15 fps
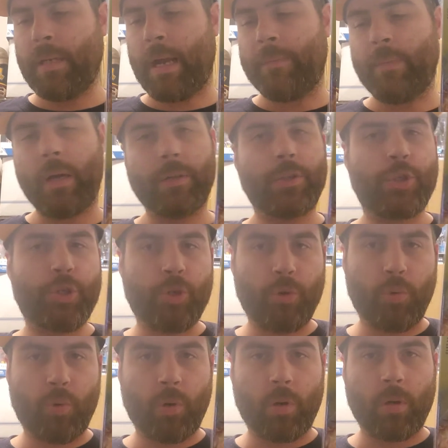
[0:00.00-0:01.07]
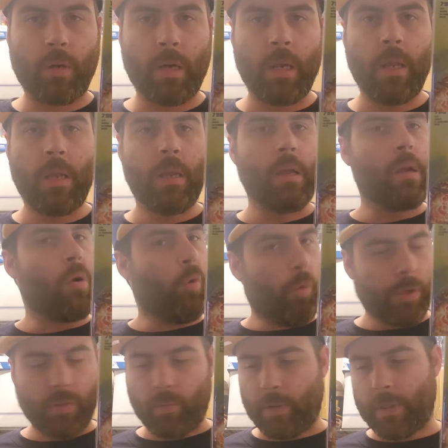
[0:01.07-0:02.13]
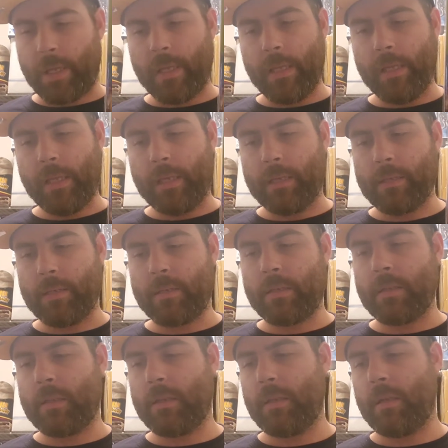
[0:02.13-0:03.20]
I'm not sure which one that is.